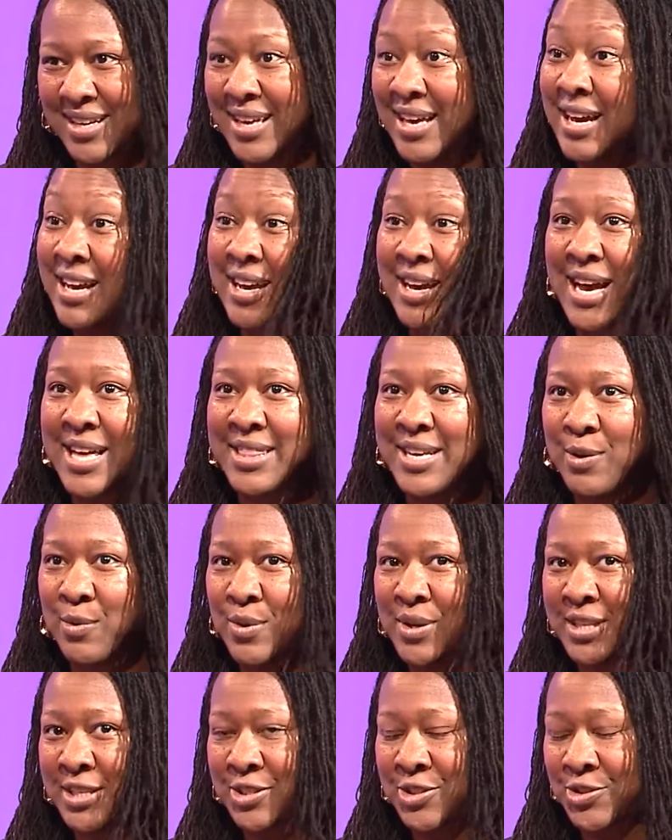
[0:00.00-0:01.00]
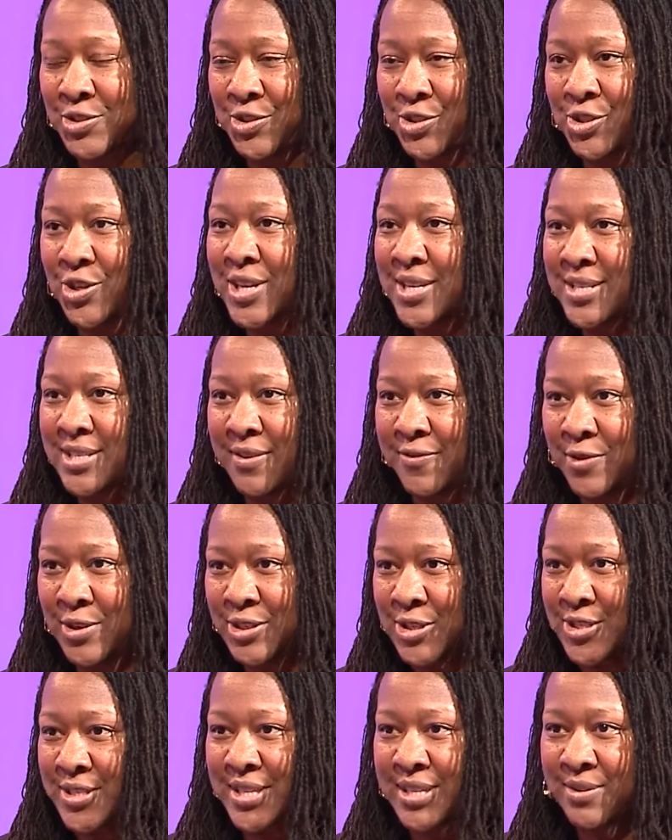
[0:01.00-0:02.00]
Yeah, I think one of the tricks, if you're
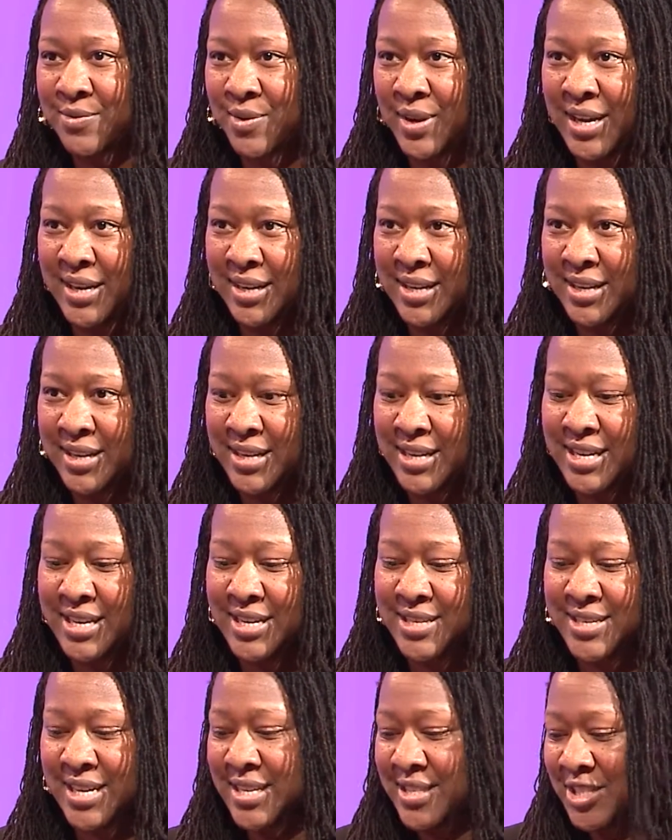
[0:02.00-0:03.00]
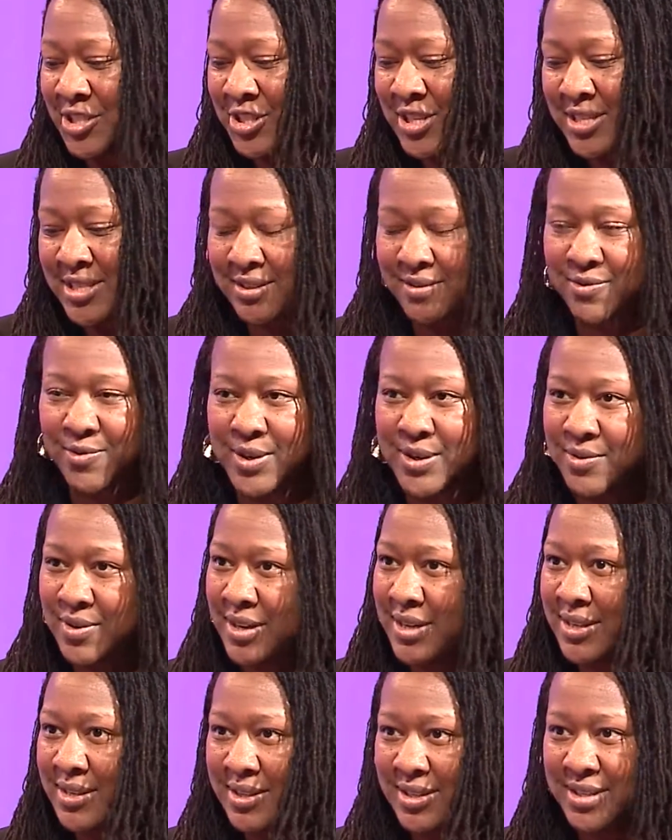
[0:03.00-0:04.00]
interested in writing, is honestly just to free
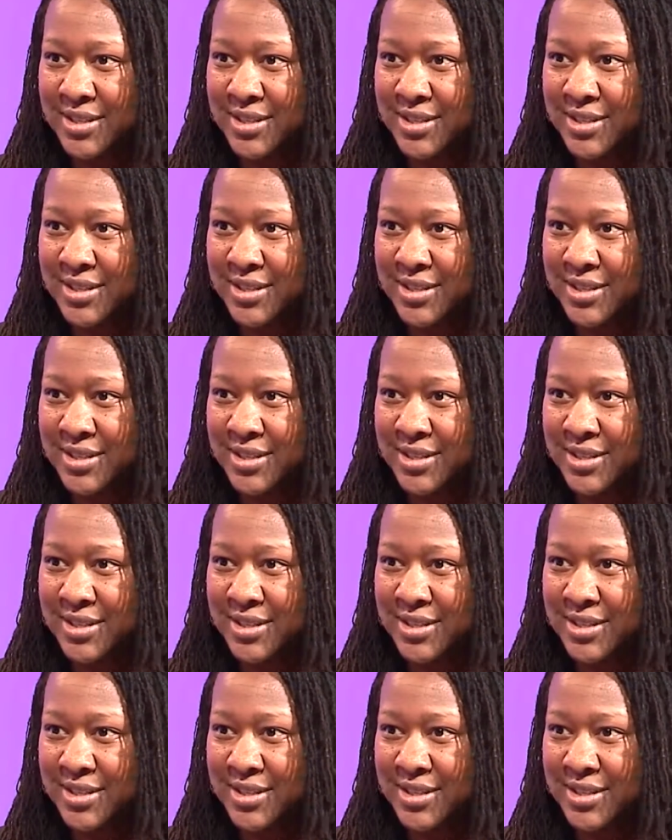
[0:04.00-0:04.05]
write.